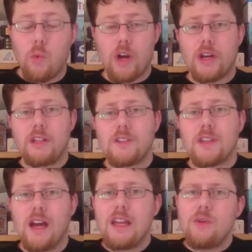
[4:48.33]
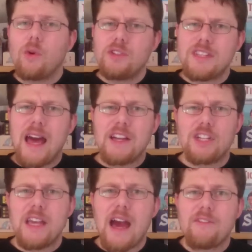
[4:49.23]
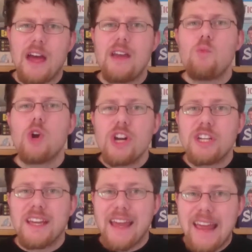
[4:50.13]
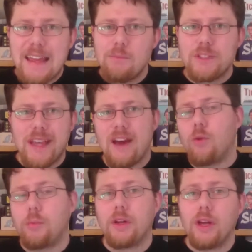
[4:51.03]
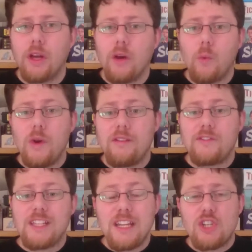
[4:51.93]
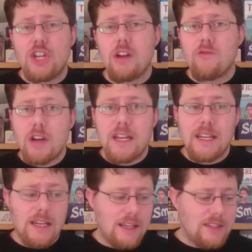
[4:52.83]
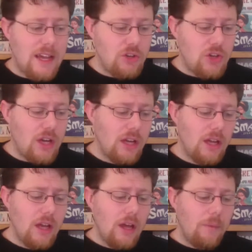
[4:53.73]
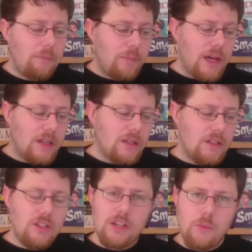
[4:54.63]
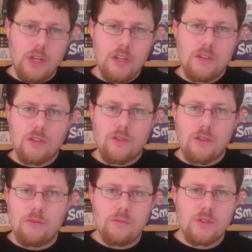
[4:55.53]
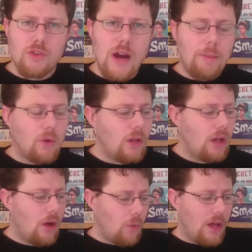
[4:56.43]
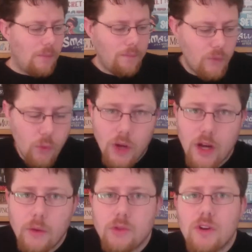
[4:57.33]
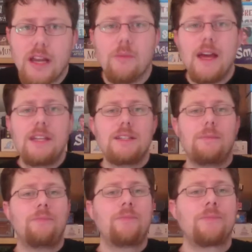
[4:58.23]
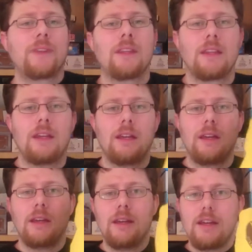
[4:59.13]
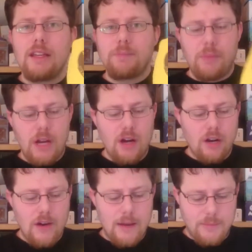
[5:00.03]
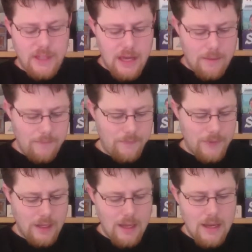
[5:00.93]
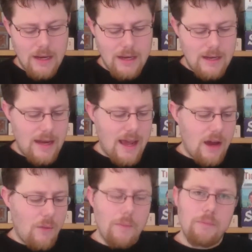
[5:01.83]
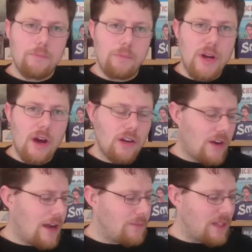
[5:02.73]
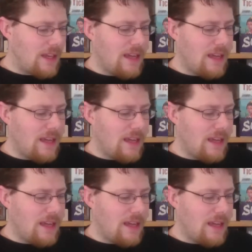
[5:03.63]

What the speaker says: words, and you want to actually have a word game to help with teaching, reading, etc., but you don't want to use Scrabble? Well, the one I would recommend is Bananagrams here. Now, Bananagrams